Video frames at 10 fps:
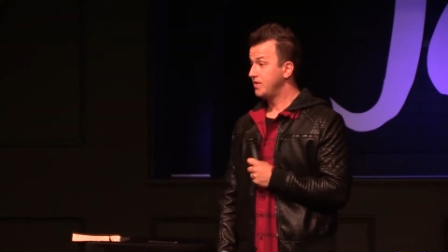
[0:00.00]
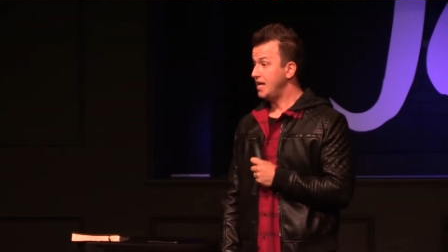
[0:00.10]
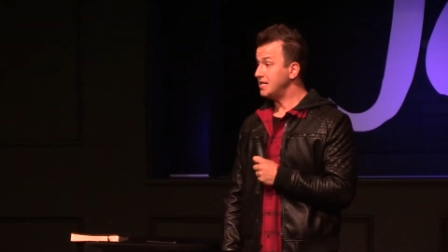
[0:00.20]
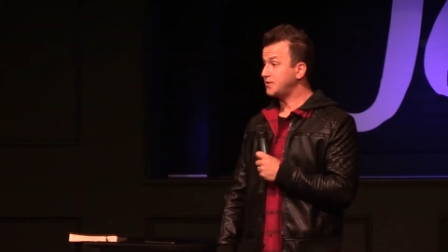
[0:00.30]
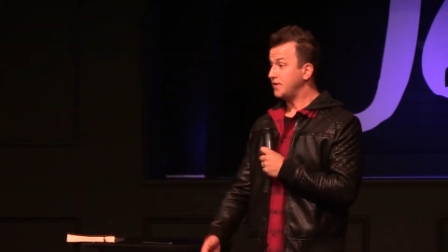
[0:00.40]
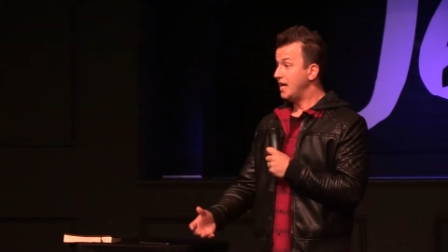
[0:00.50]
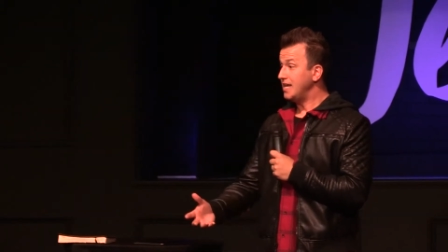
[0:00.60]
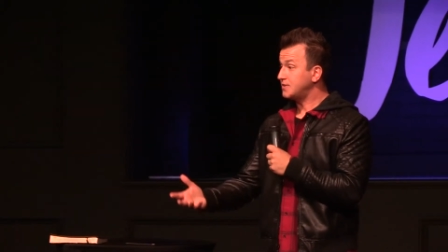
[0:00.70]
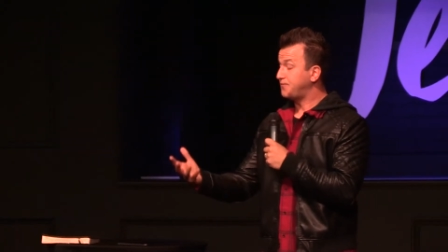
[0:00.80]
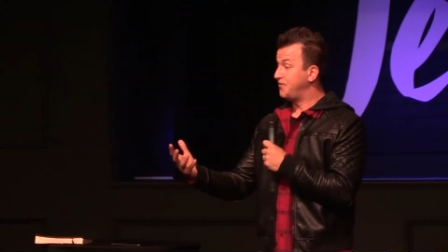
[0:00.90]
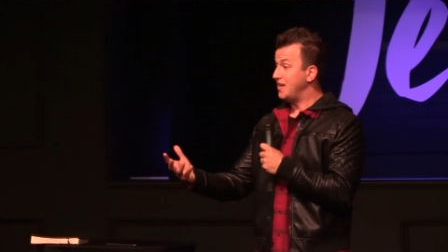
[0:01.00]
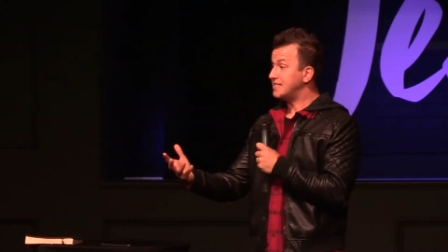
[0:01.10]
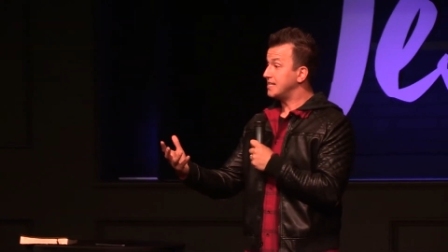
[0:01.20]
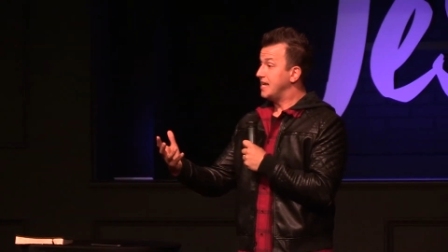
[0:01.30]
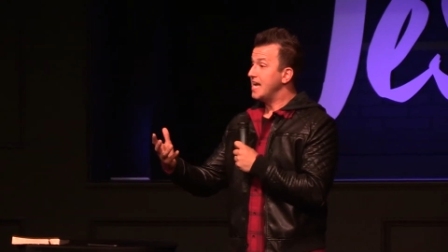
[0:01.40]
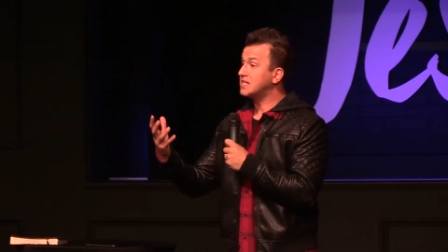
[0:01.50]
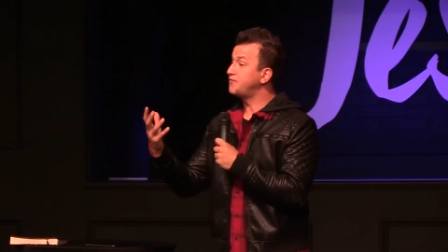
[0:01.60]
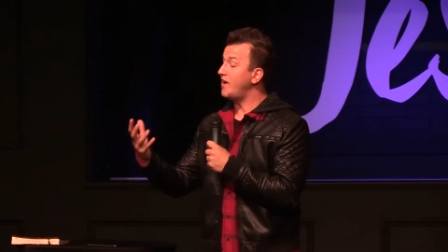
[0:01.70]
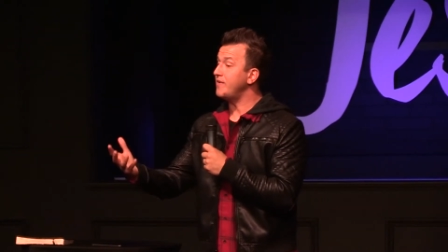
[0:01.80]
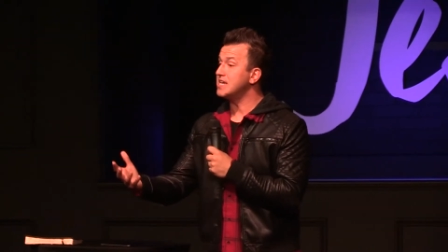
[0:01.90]
It's, it's, it's, it's
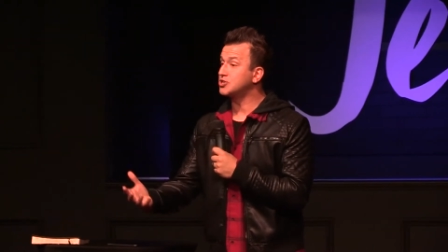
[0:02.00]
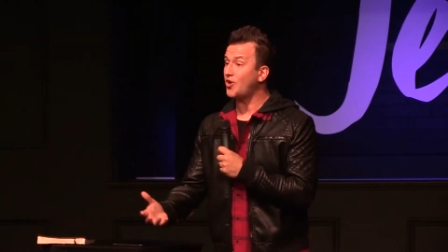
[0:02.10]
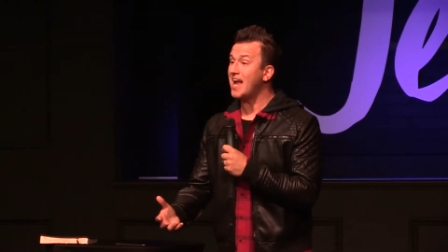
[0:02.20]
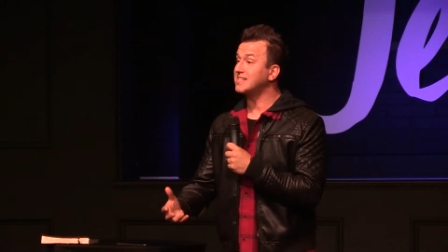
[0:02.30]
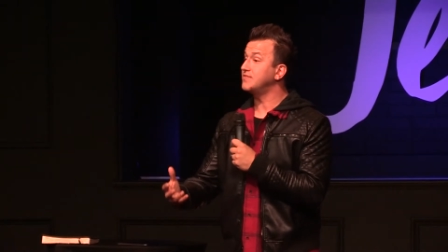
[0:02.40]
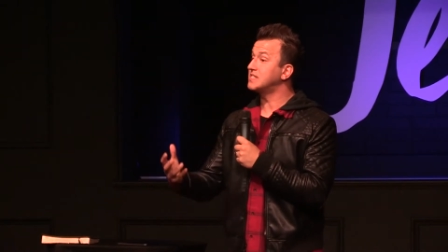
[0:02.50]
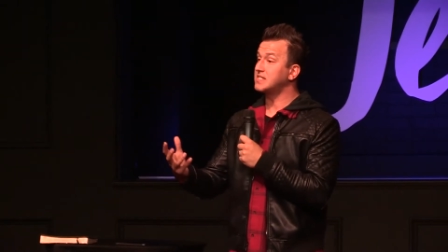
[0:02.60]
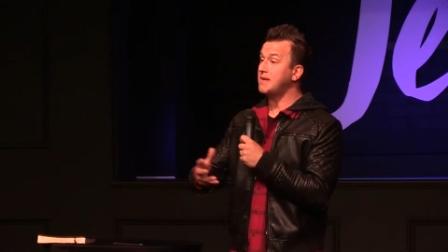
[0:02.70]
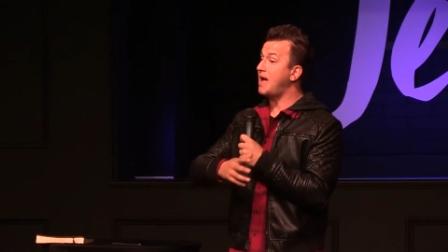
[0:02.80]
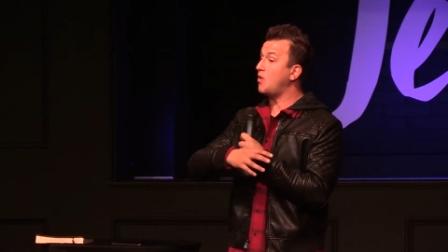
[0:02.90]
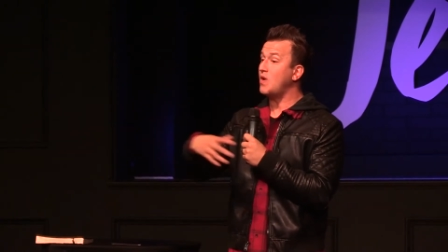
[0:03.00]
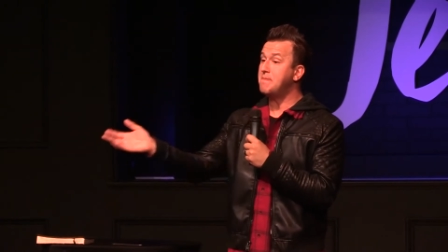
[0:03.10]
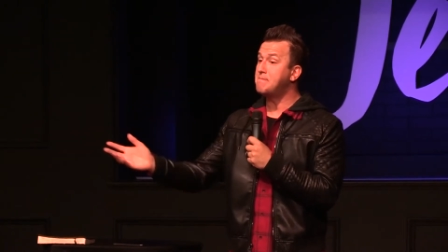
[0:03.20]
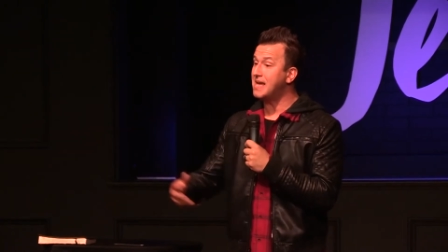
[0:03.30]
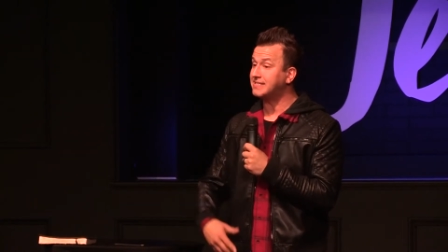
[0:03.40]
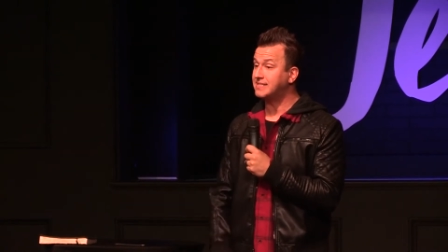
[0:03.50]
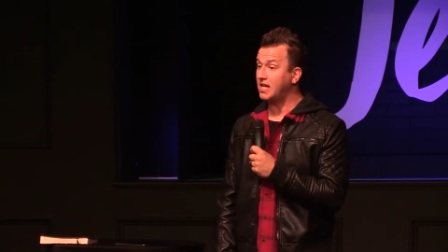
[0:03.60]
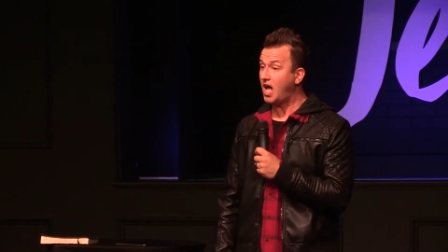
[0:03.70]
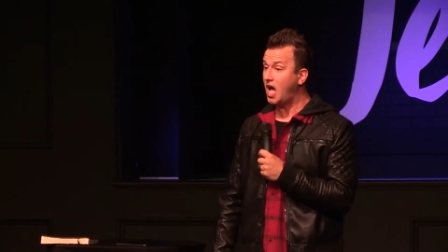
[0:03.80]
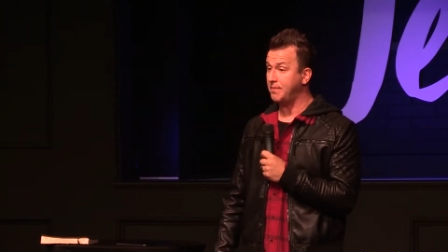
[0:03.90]
very attractive, and somehow we messed it
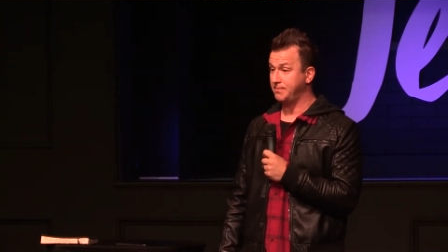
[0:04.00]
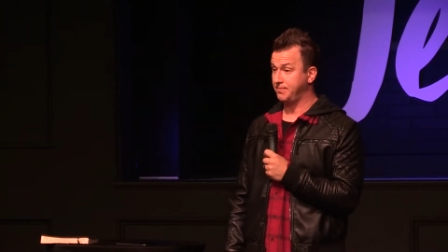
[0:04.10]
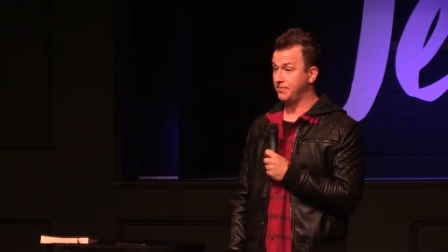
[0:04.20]
up.